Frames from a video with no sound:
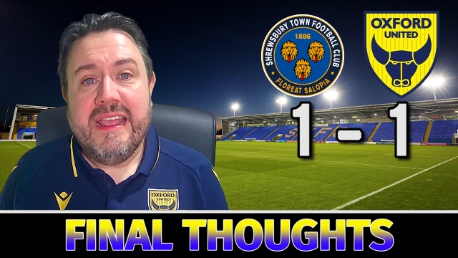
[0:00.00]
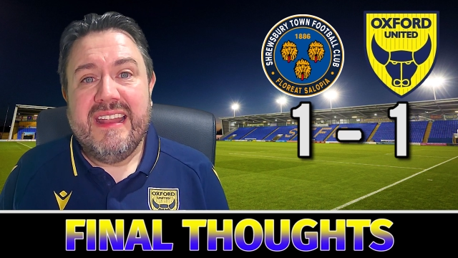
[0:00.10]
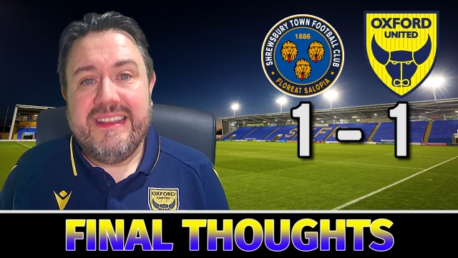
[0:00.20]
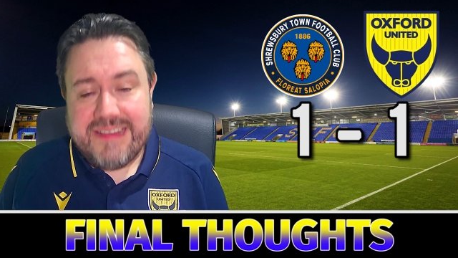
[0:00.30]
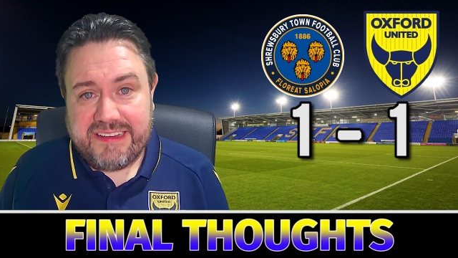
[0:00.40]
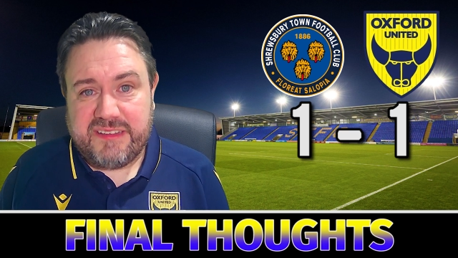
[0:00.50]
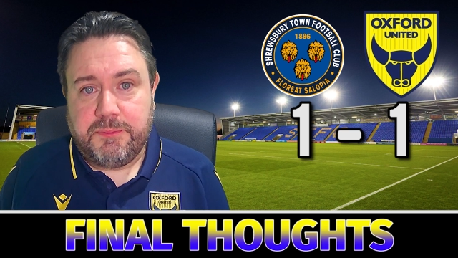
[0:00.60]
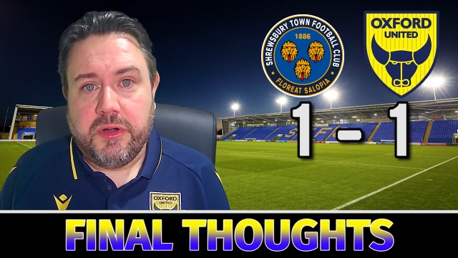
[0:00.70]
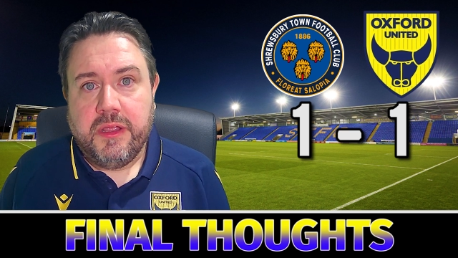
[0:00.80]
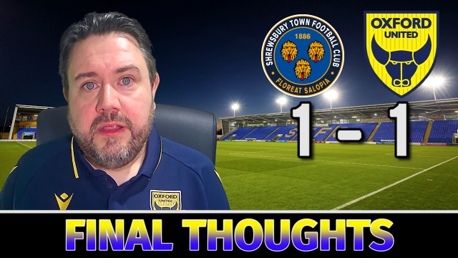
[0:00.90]

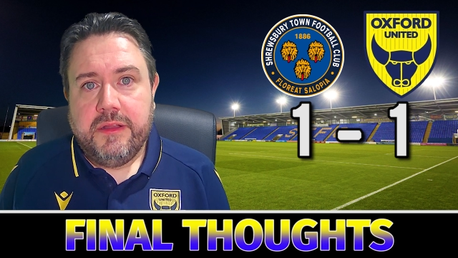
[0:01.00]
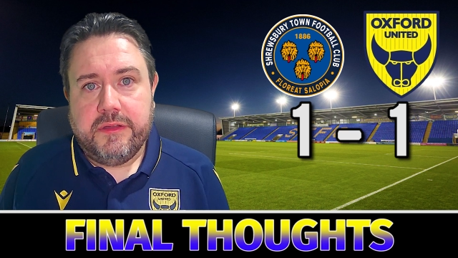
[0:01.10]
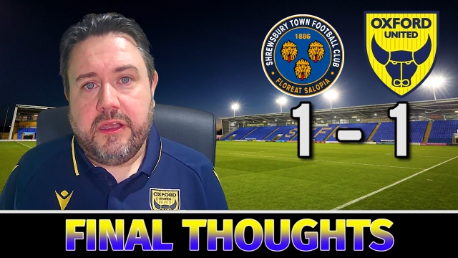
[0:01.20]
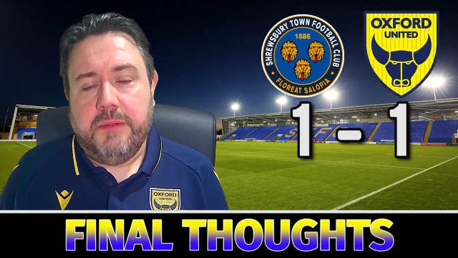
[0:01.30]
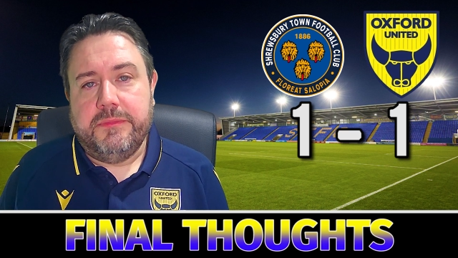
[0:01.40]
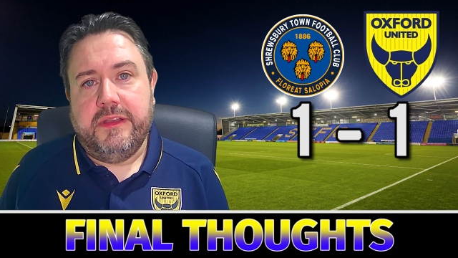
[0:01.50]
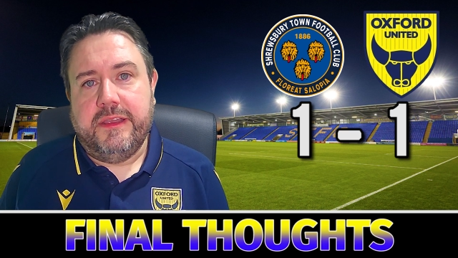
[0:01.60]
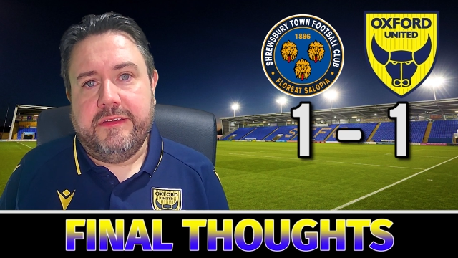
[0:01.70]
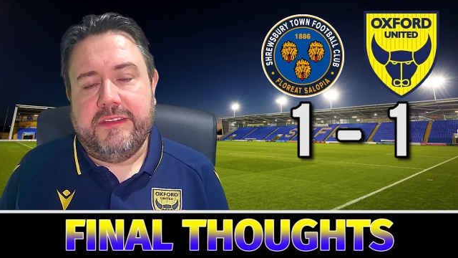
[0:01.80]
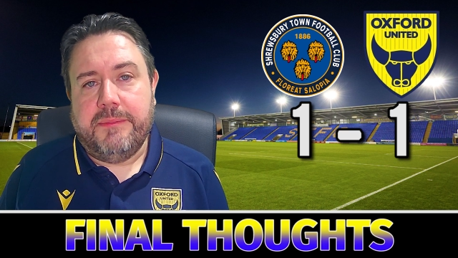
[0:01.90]
desperate to come to the
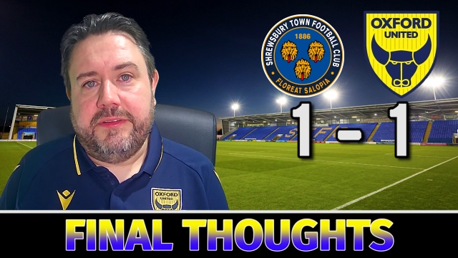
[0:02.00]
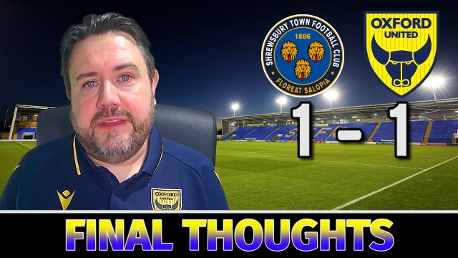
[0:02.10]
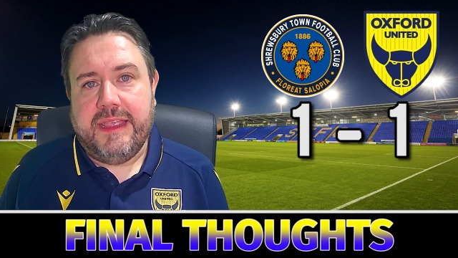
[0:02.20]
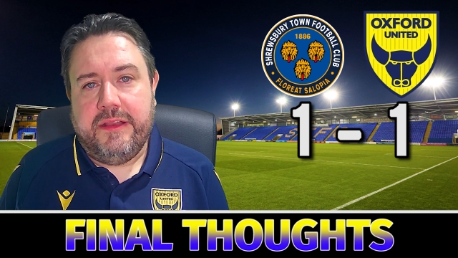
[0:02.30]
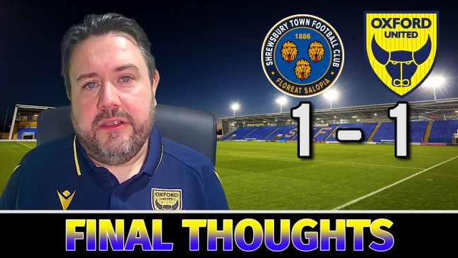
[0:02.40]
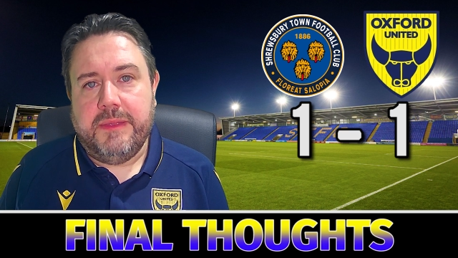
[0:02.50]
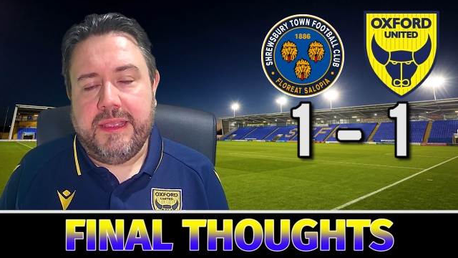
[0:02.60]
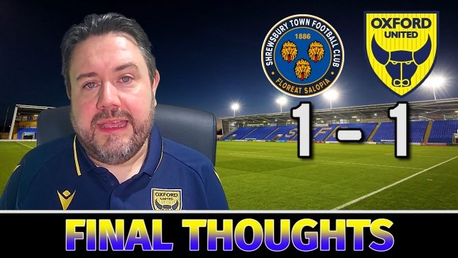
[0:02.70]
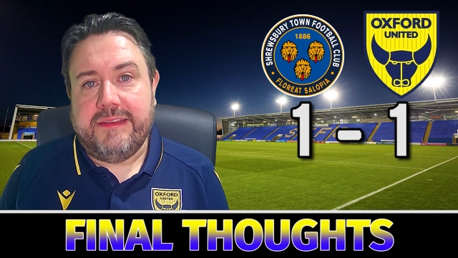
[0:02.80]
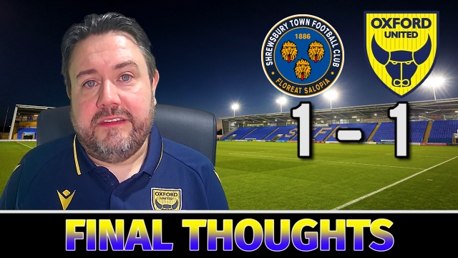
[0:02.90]
Kassam Stadium
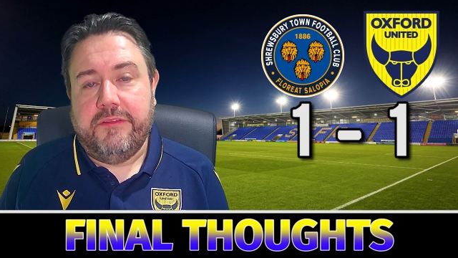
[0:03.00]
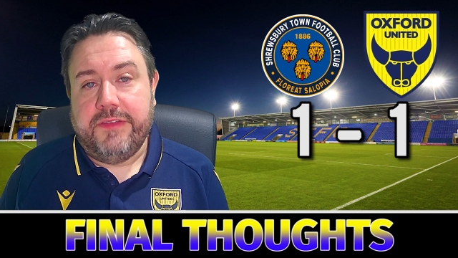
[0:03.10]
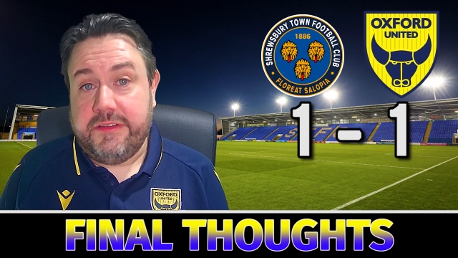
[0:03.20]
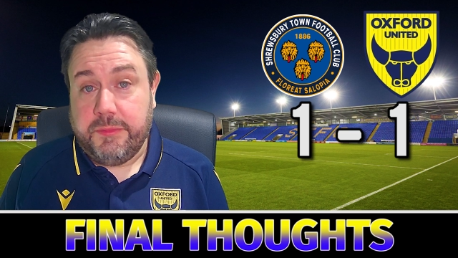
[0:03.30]
and get something.